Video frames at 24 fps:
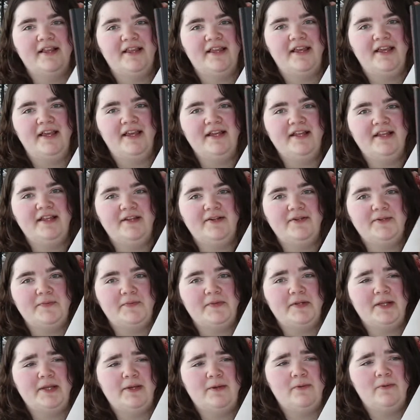And there's a
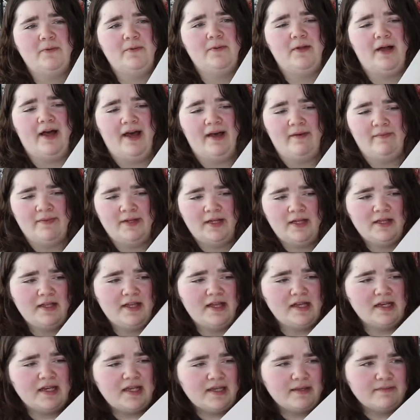really cool
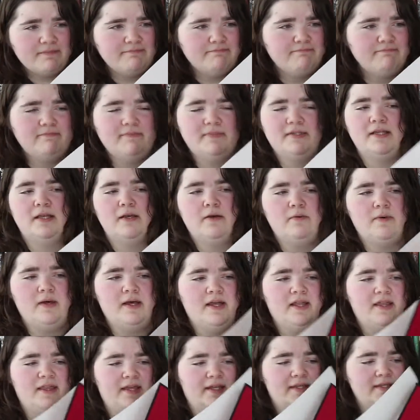eyeball on it. So
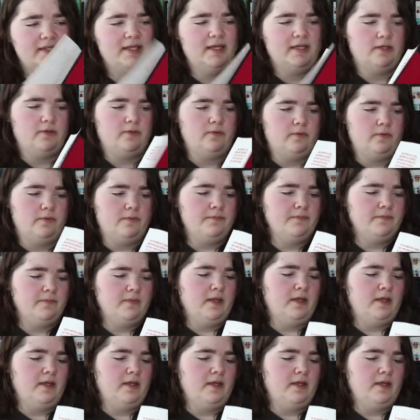uh, that's kind of cool.